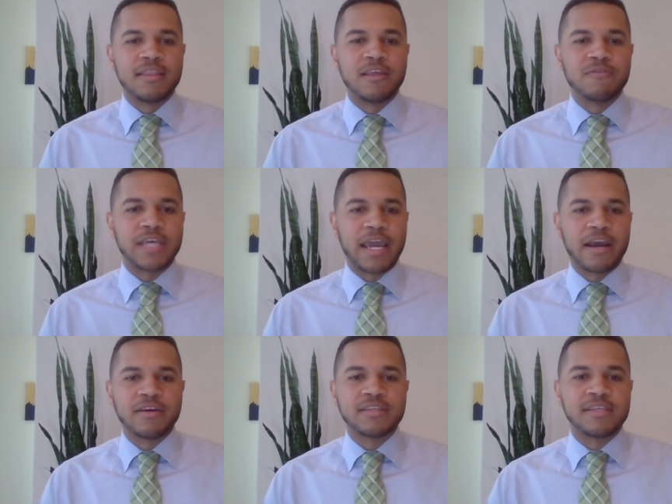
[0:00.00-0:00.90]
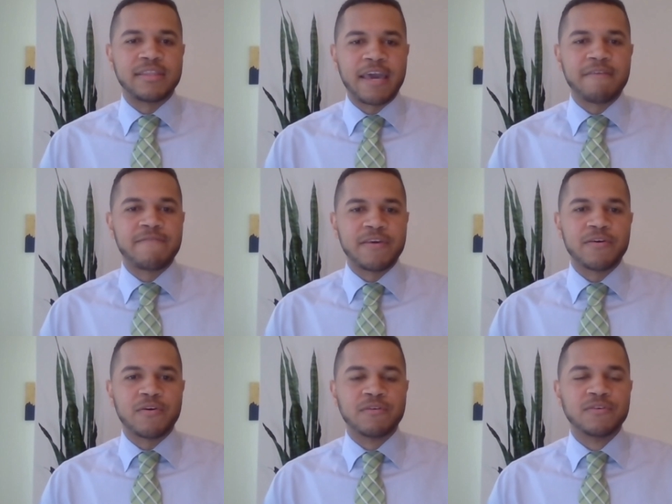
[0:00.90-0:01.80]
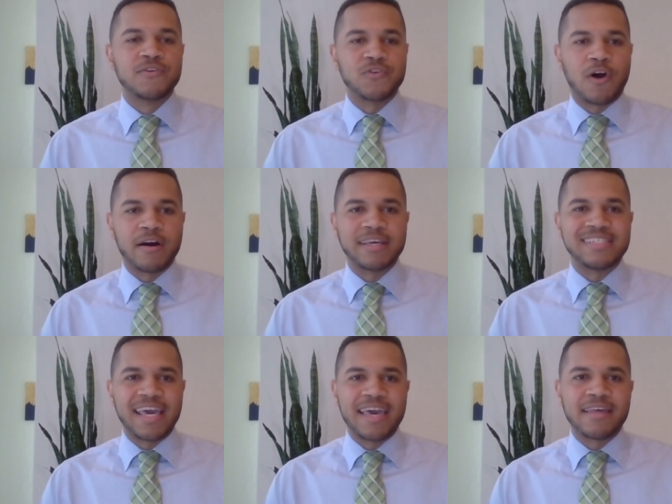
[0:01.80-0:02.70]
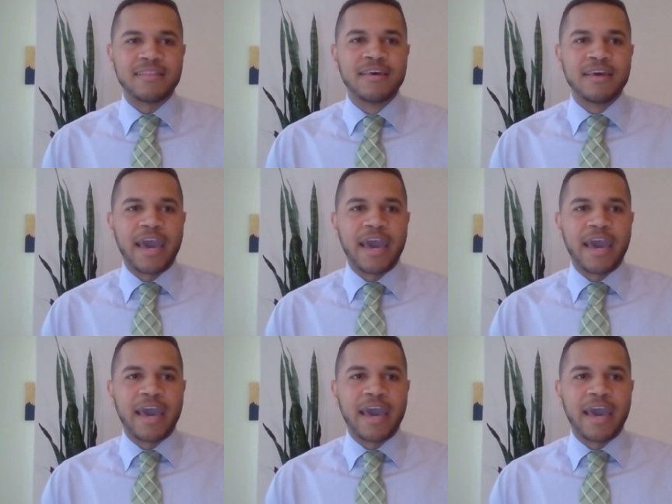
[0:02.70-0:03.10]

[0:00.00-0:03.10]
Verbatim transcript: those areas that they feel strongest in